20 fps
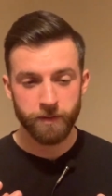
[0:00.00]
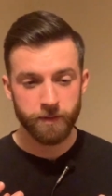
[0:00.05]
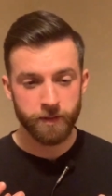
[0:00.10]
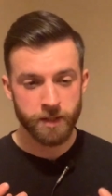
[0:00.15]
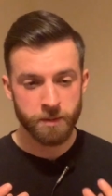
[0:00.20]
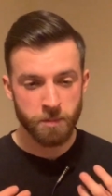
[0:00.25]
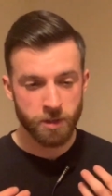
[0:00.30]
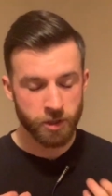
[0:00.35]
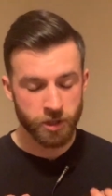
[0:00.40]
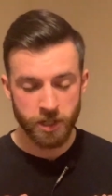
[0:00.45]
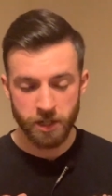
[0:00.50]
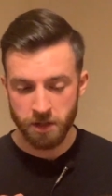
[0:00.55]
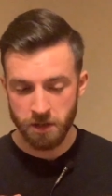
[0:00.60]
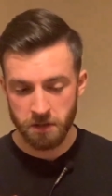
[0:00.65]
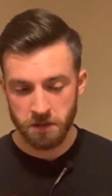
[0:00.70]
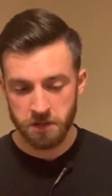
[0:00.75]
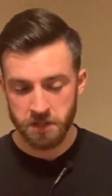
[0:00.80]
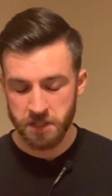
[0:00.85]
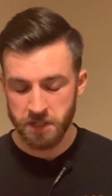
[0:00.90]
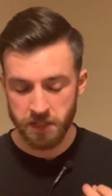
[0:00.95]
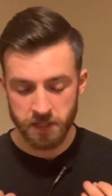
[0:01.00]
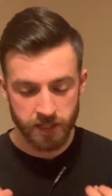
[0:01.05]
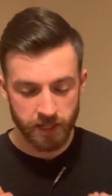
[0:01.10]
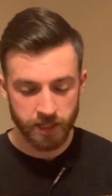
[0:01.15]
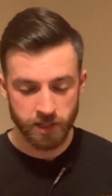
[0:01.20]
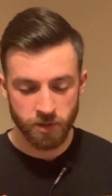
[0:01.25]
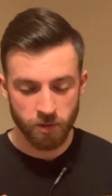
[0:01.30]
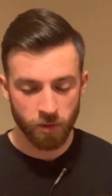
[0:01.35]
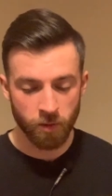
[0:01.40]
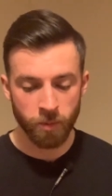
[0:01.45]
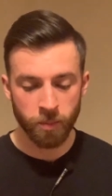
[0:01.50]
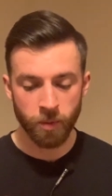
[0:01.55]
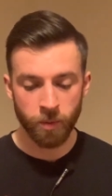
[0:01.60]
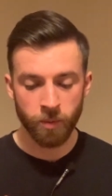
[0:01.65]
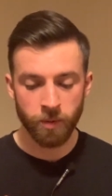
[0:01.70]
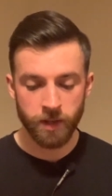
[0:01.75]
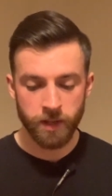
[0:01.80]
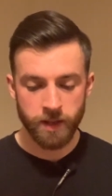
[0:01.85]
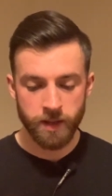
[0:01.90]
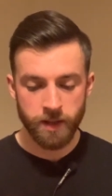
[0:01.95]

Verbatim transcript: as much as it hurts and it tastes horrible,